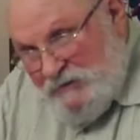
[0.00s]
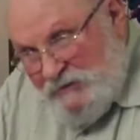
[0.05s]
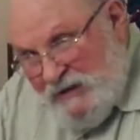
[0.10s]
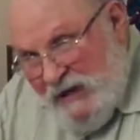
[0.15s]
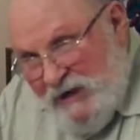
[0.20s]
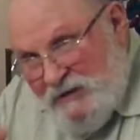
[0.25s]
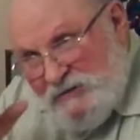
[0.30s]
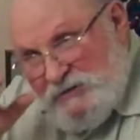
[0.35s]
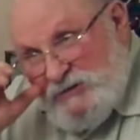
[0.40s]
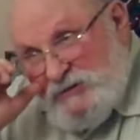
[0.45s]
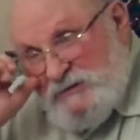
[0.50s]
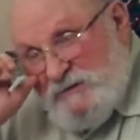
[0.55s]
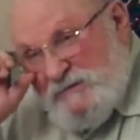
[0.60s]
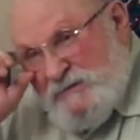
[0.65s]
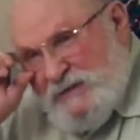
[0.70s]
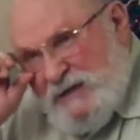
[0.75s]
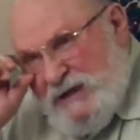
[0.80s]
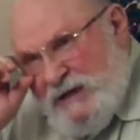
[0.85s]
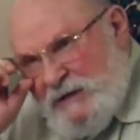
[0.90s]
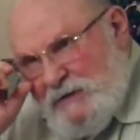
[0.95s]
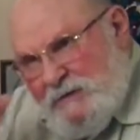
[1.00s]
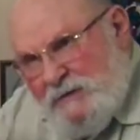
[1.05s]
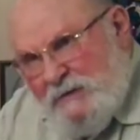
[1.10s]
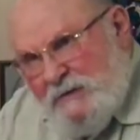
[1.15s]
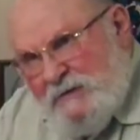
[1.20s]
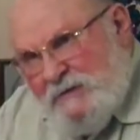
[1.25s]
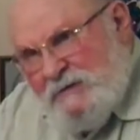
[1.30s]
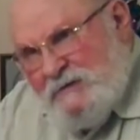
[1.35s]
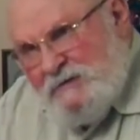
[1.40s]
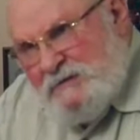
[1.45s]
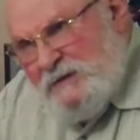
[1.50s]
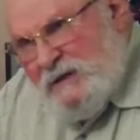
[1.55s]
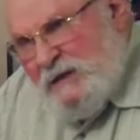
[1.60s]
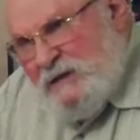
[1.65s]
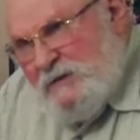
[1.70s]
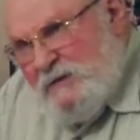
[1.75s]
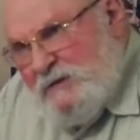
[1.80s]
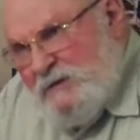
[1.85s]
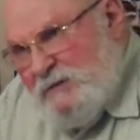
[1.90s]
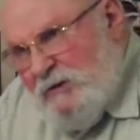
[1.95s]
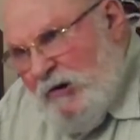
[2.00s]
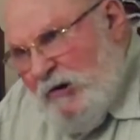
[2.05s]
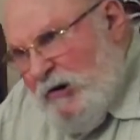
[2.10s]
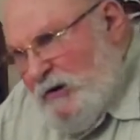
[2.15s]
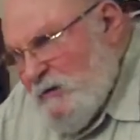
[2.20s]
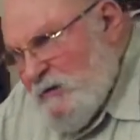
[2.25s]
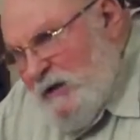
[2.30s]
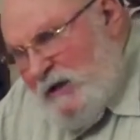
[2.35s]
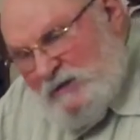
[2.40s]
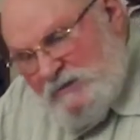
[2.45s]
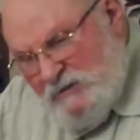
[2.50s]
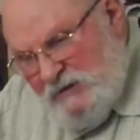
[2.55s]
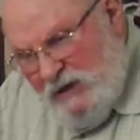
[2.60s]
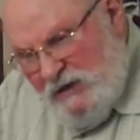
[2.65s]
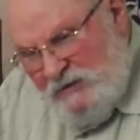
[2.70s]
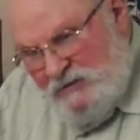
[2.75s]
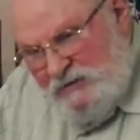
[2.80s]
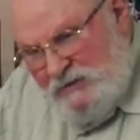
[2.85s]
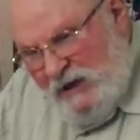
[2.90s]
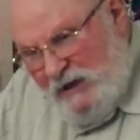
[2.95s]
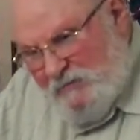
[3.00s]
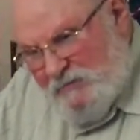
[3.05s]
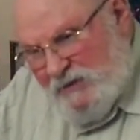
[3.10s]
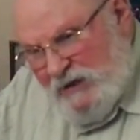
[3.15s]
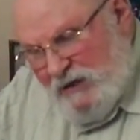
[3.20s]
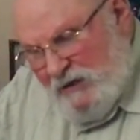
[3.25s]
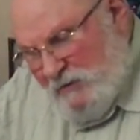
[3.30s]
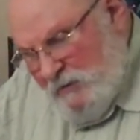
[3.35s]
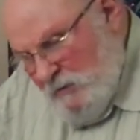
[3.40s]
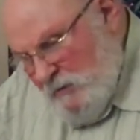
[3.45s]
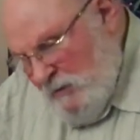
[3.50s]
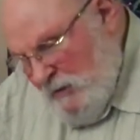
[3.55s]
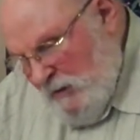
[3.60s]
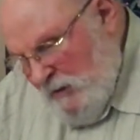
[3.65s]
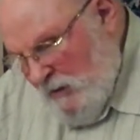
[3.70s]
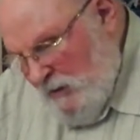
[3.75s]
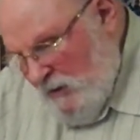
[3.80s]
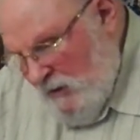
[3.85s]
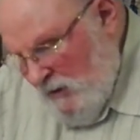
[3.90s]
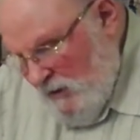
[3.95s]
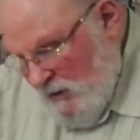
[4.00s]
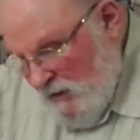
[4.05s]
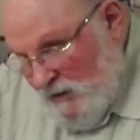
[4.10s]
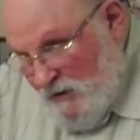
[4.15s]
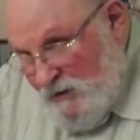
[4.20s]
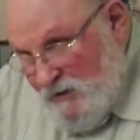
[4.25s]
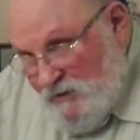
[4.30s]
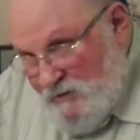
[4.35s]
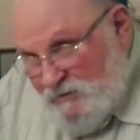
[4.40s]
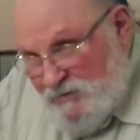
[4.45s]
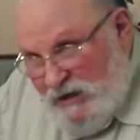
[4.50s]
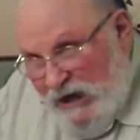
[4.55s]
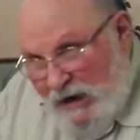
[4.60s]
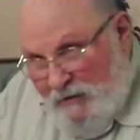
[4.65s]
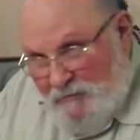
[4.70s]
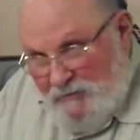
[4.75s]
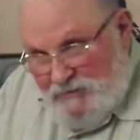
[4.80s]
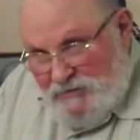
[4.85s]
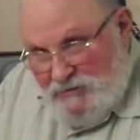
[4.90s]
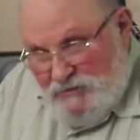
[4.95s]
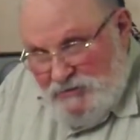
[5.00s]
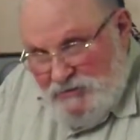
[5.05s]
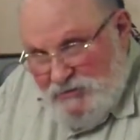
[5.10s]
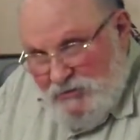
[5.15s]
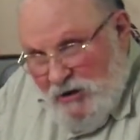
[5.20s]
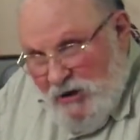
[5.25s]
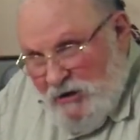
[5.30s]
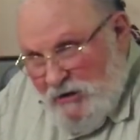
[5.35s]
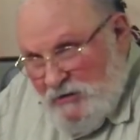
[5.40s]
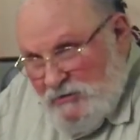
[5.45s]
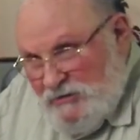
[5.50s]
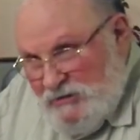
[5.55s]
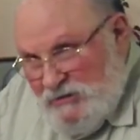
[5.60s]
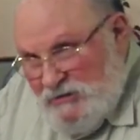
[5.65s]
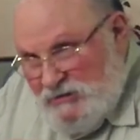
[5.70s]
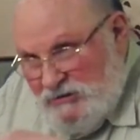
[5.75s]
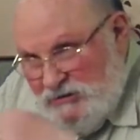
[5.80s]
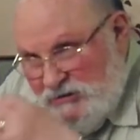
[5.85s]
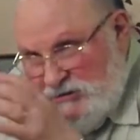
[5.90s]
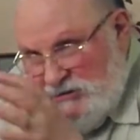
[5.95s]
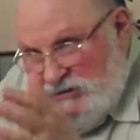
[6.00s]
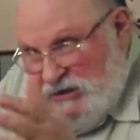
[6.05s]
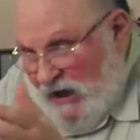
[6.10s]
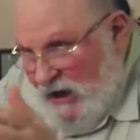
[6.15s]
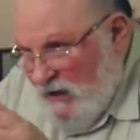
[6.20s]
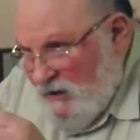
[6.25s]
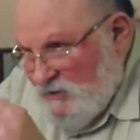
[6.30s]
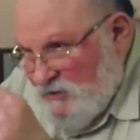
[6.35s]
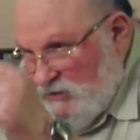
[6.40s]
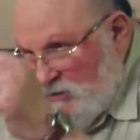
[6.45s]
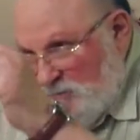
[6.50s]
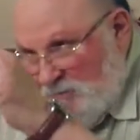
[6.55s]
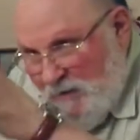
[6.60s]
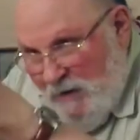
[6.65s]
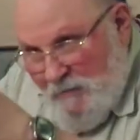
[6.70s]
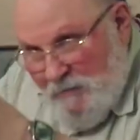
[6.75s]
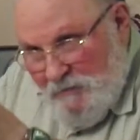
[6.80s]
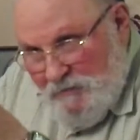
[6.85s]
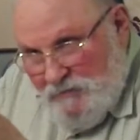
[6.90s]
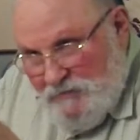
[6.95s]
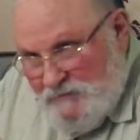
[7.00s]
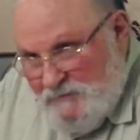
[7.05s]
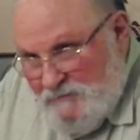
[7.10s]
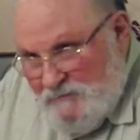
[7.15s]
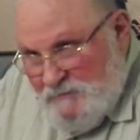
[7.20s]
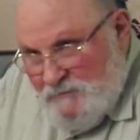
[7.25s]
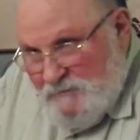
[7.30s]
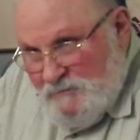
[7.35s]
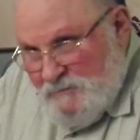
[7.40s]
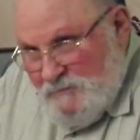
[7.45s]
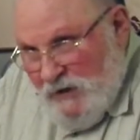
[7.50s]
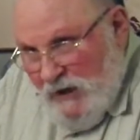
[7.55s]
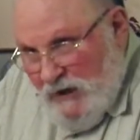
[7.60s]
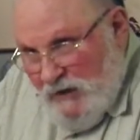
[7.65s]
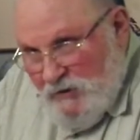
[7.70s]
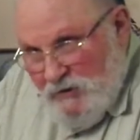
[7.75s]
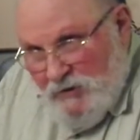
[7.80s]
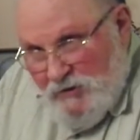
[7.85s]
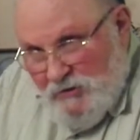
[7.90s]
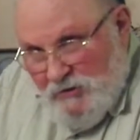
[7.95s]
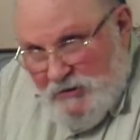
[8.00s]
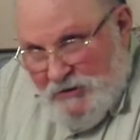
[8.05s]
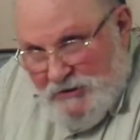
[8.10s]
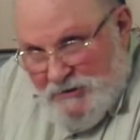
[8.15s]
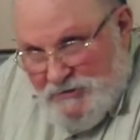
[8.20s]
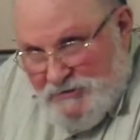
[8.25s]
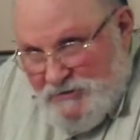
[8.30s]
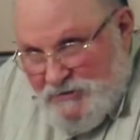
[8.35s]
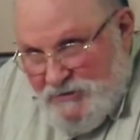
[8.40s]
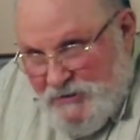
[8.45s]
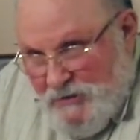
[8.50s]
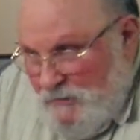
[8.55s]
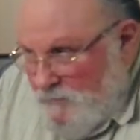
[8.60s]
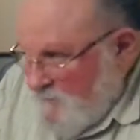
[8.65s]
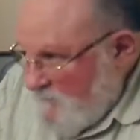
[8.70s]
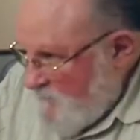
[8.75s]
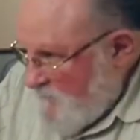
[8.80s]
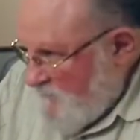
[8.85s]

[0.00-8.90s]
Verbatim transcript: stages of death. See, all death's not the same death. Jairus's daughter. She just died. She probably was kind of good looking still.